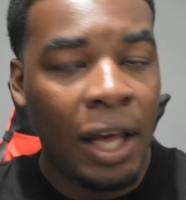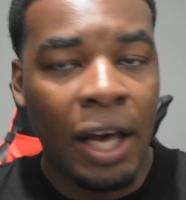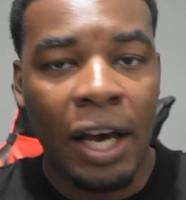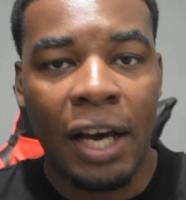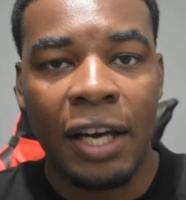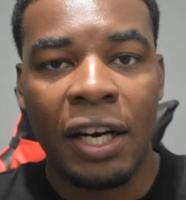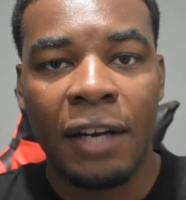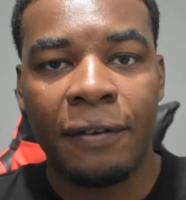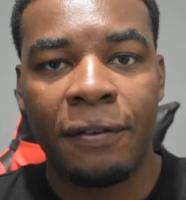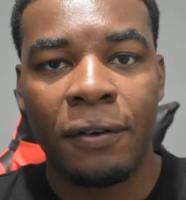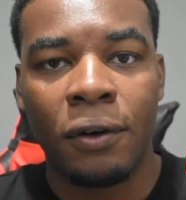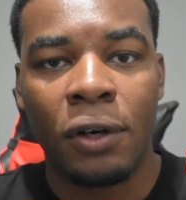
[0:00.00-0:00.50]

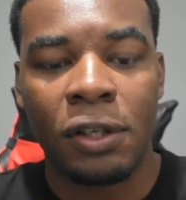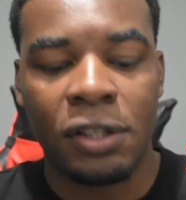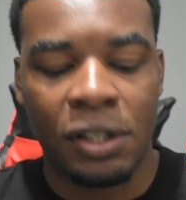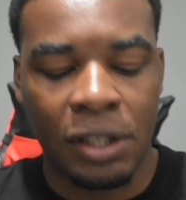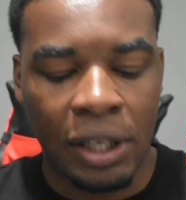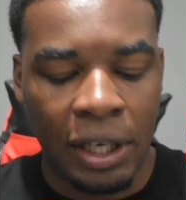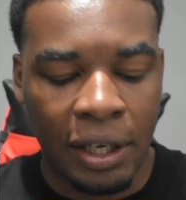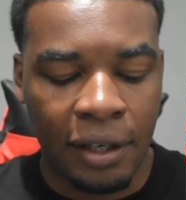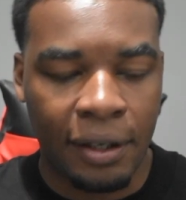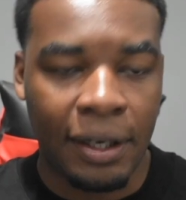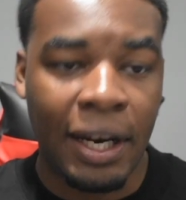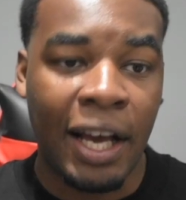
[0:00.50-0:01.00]
And I forgot to
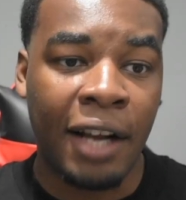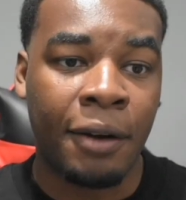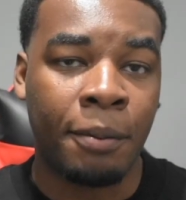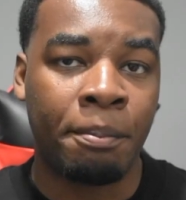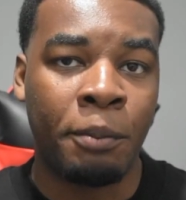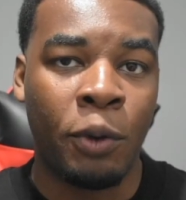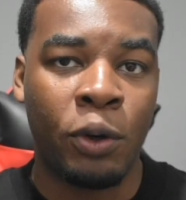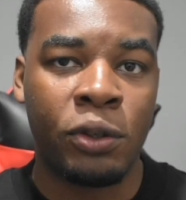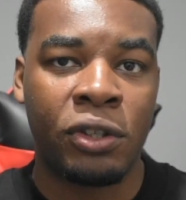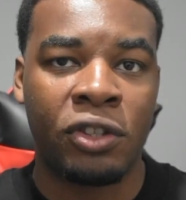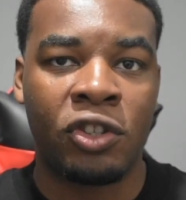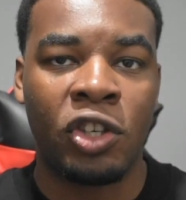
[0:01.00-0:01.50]
add, like
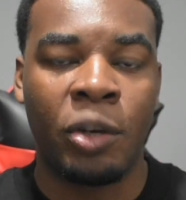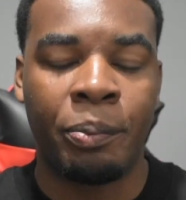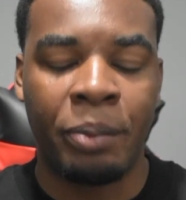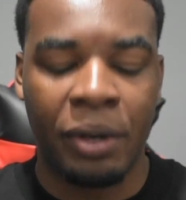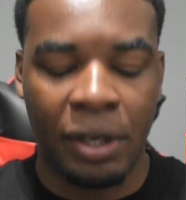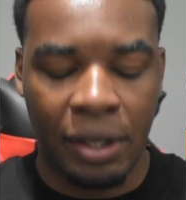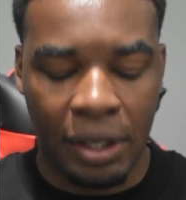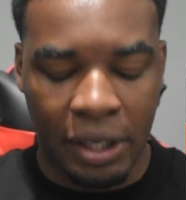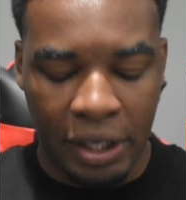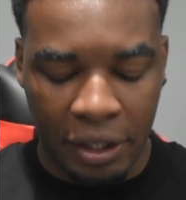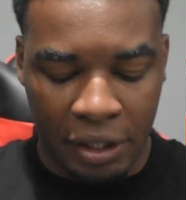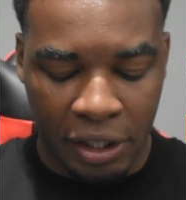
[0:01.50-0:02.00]
most top
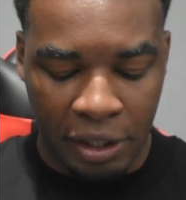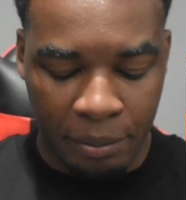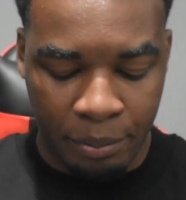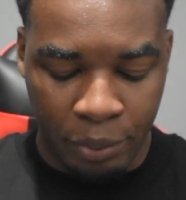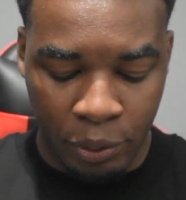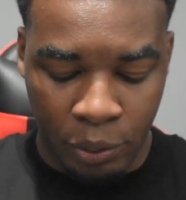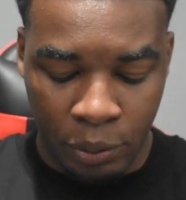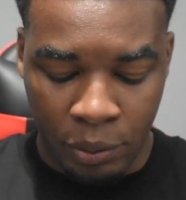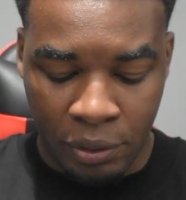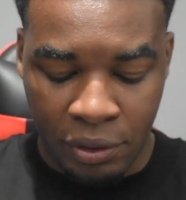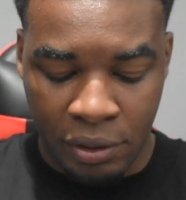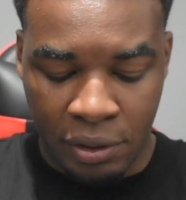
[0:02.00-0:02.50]
end Nike
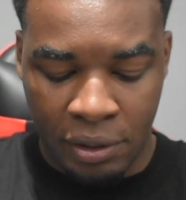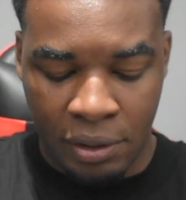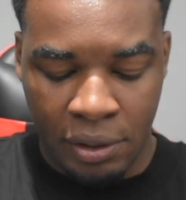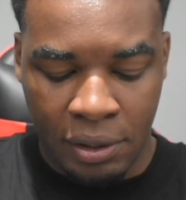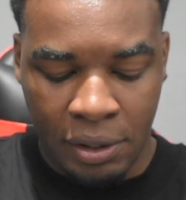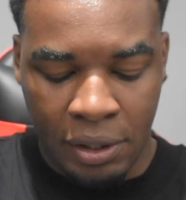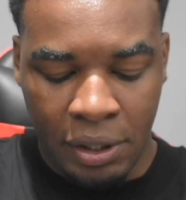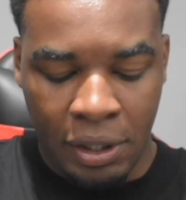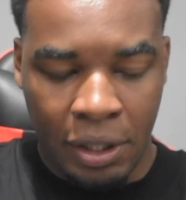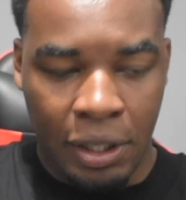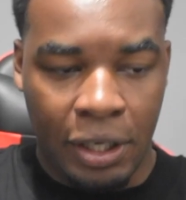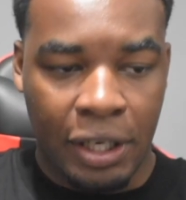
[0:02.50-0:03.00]
boots,
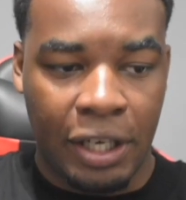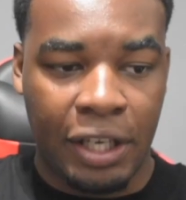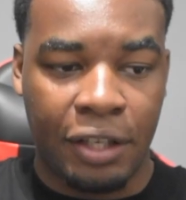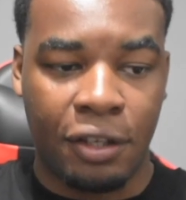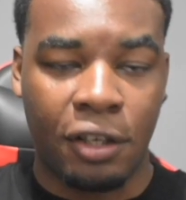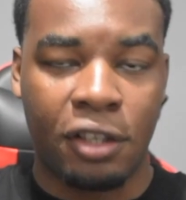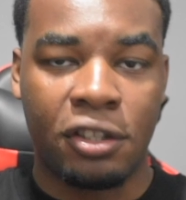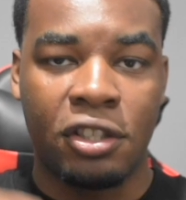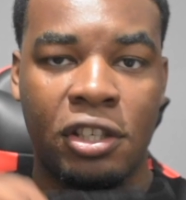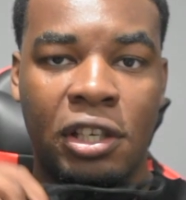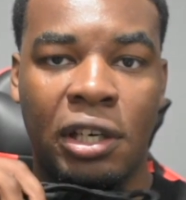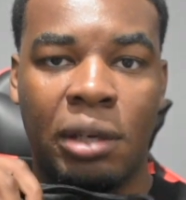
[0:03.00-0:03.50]
it
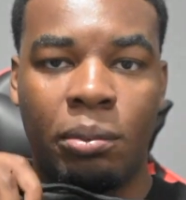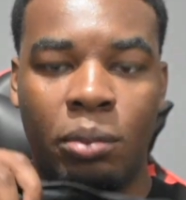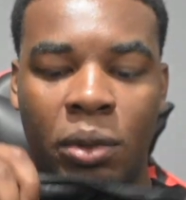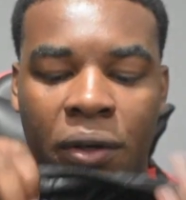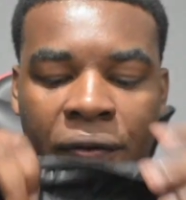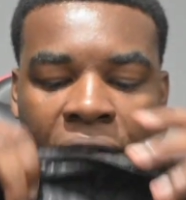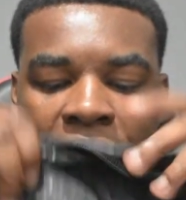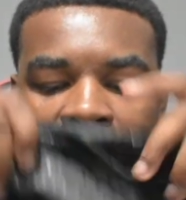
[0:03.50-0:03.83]
does come with